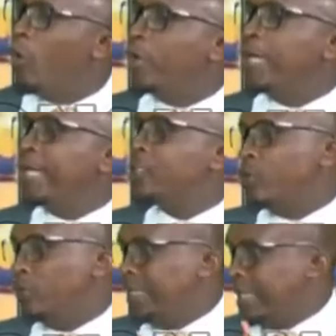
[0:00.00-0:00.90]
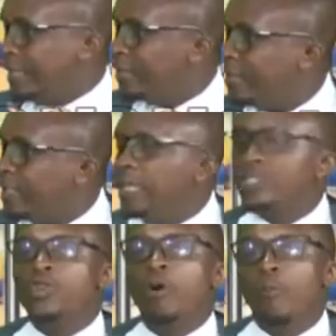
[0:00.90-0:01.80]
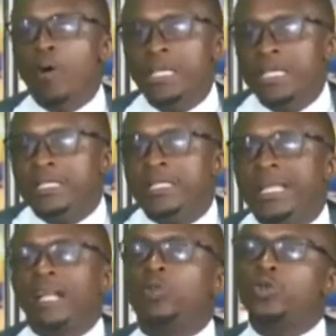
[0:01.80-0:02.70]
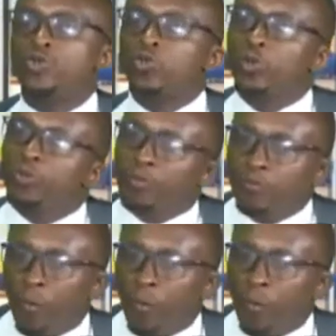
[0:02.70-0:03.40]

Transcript: on election day is your money that was stolen before.